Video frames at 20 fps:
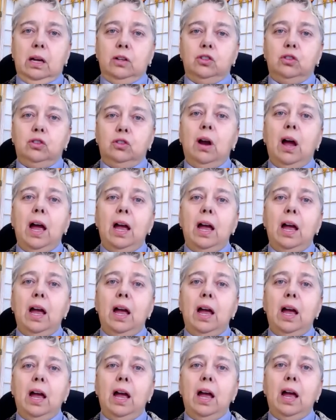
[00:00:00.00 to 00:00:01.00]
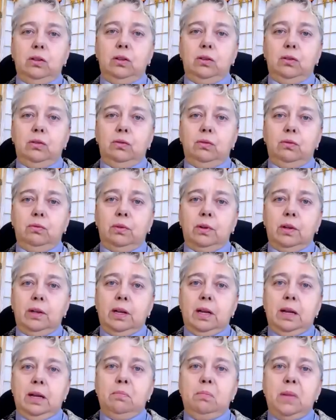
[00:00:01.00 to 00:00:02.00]
tries to
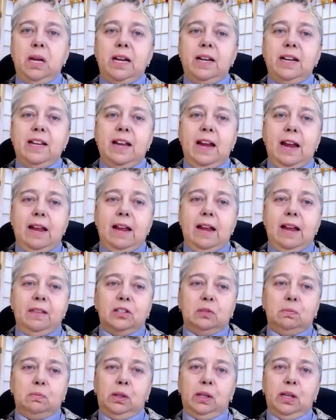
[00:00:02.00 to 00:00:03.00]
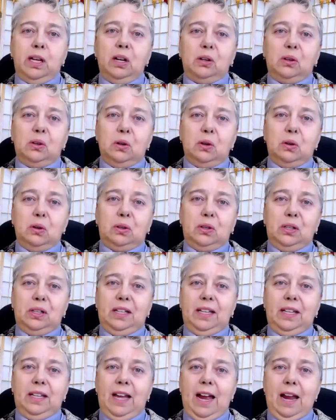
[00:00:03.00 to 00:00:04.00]
mediate this political
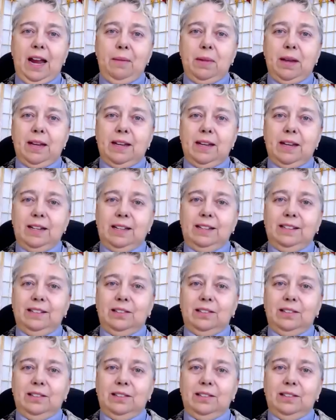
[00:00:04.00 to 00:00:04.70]
climate